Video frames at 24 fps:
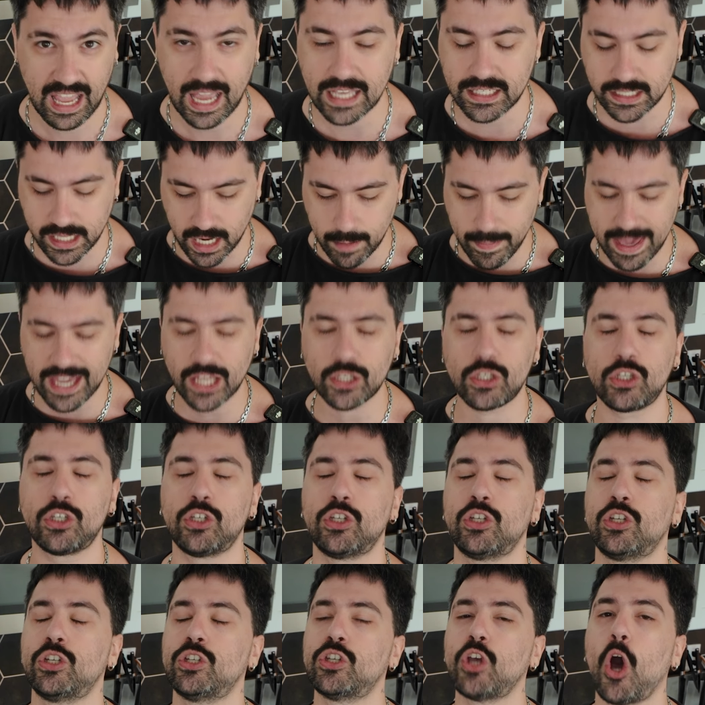It's gonna make it
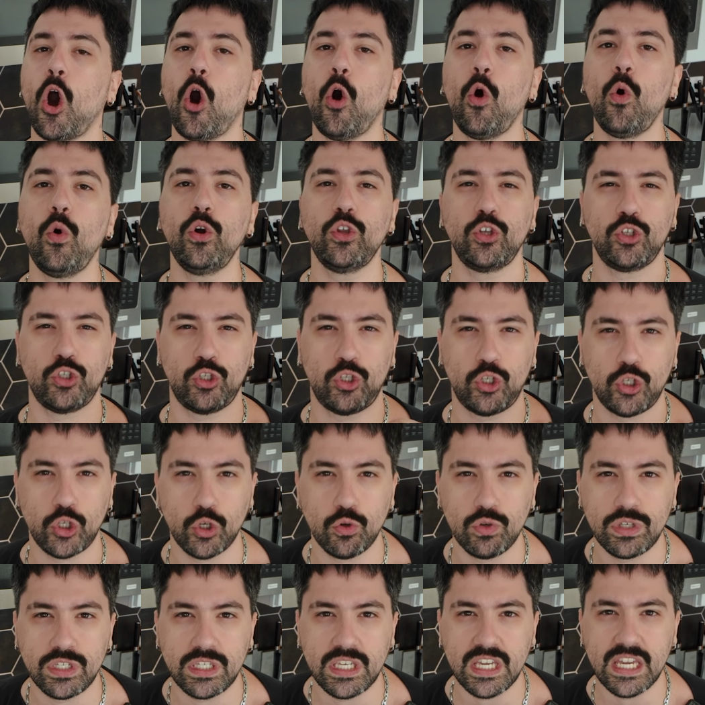so
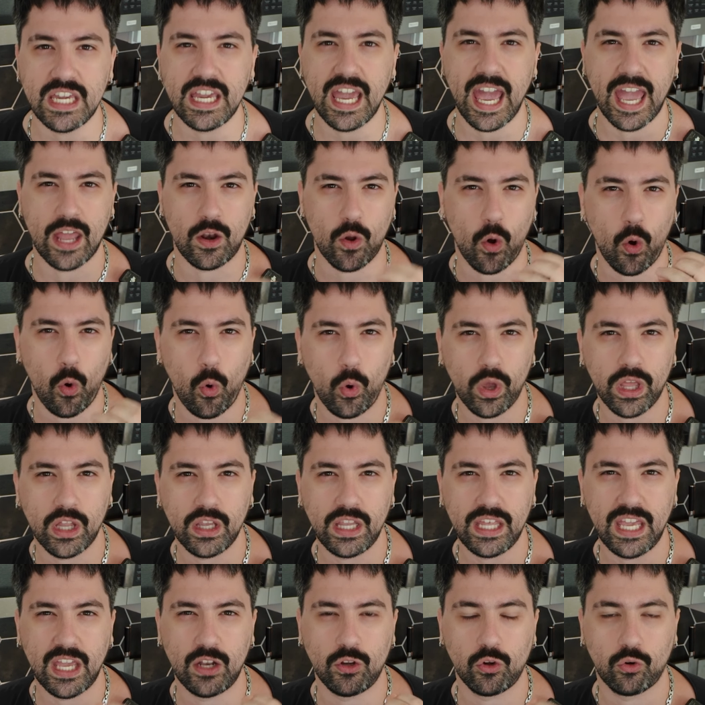juicy and
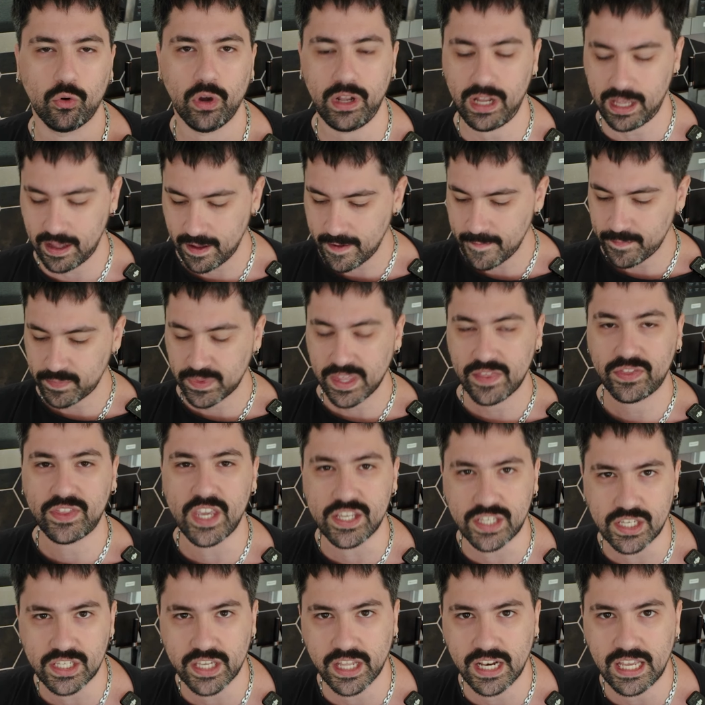oily and gritty.
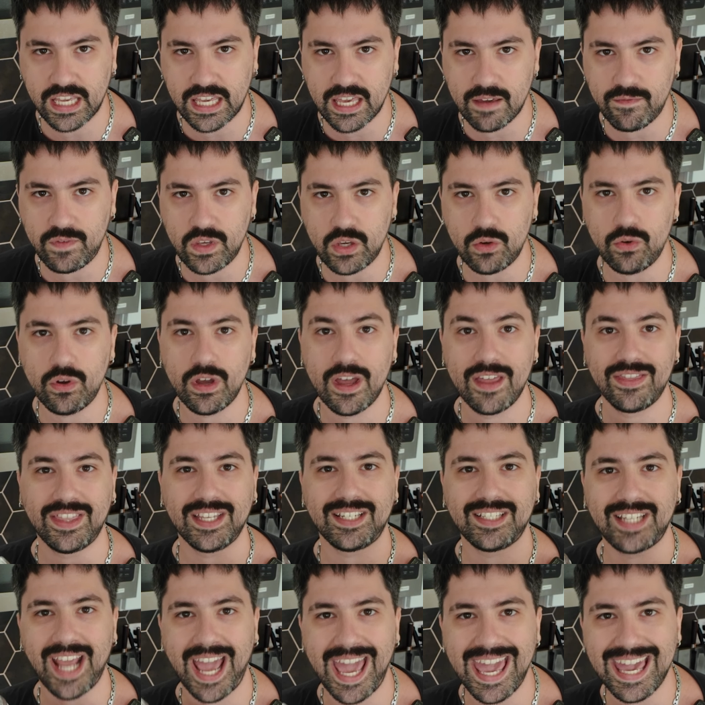This is gonna give you the
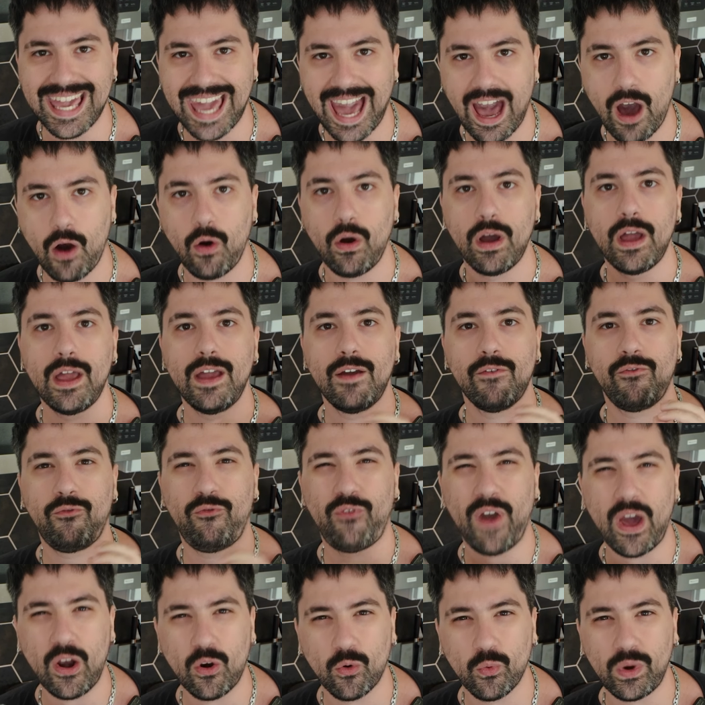takeout
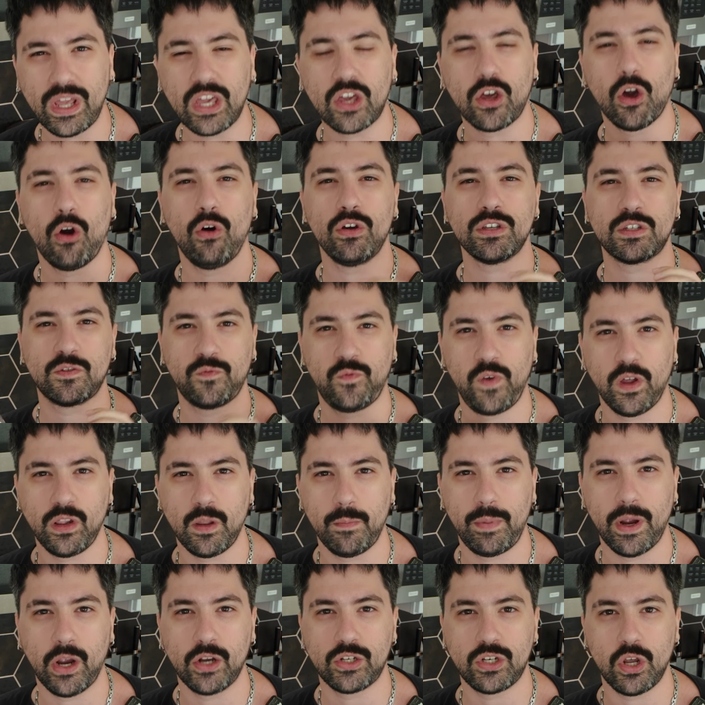Federico's
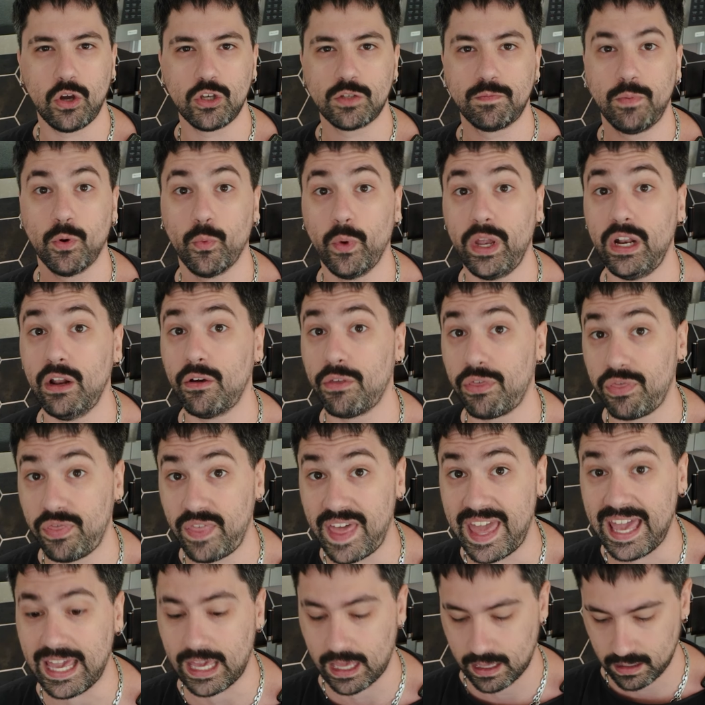Filiberto's burrito
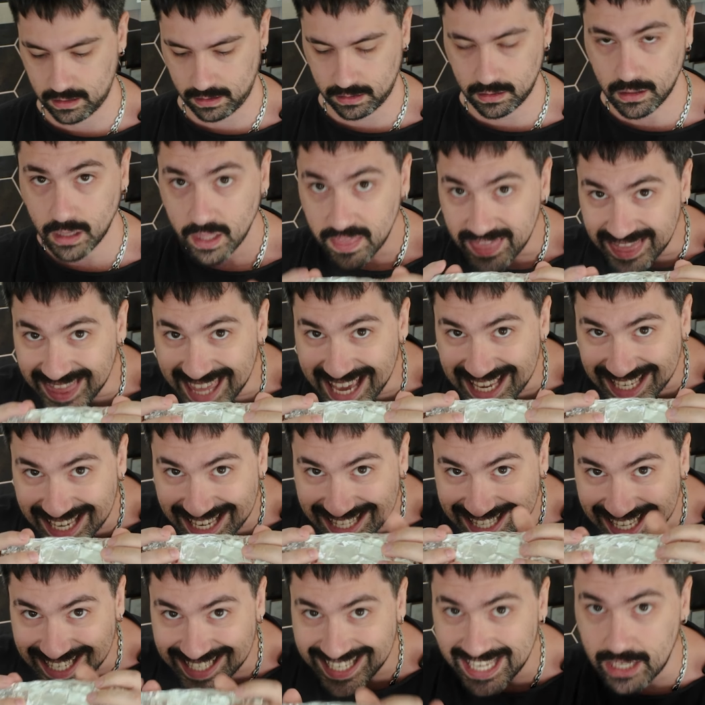thing. This
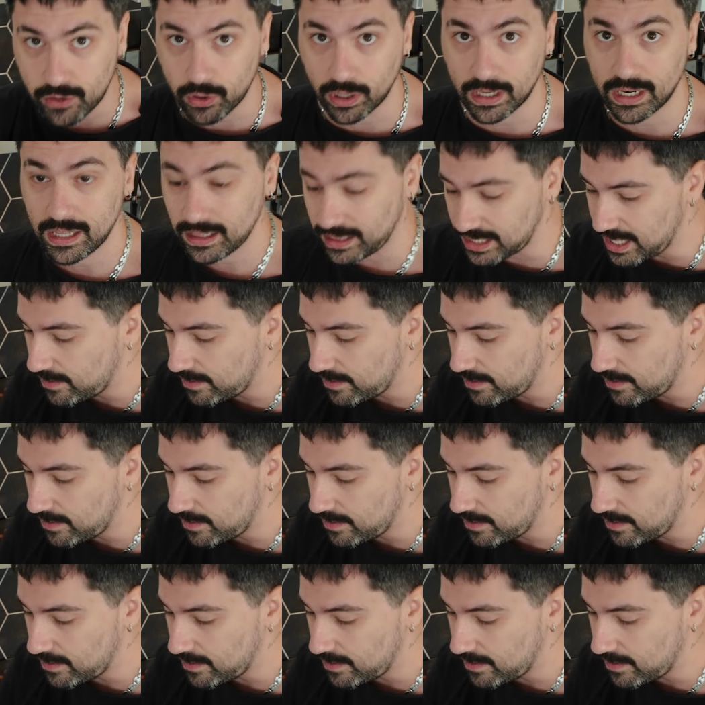is the secret.